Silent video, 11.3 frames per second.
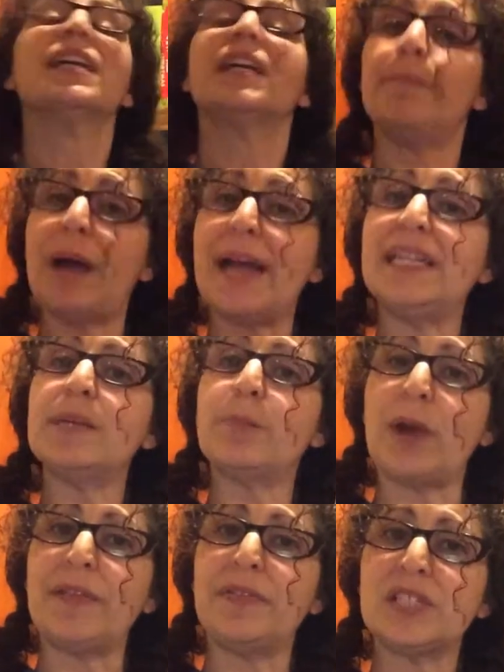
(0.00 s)
Combining
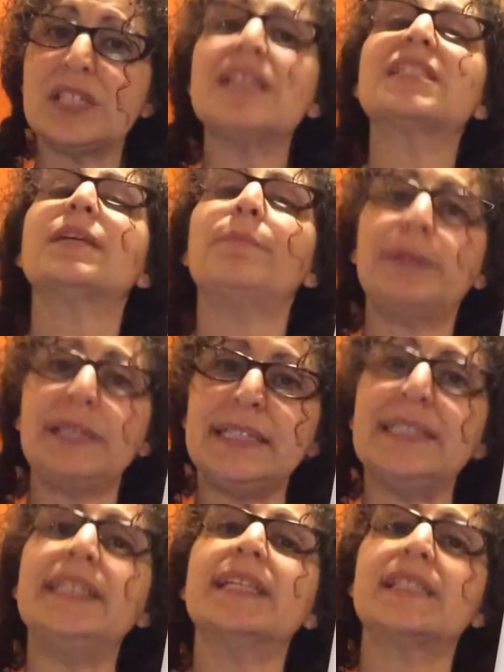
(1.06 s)
breaths is
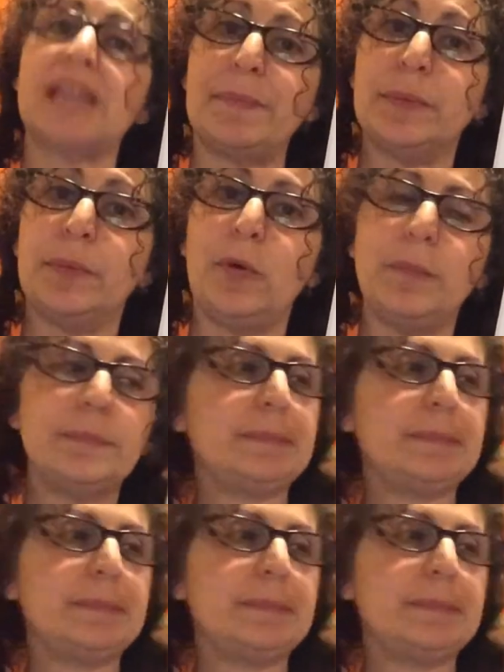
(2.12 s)
completely acceptable.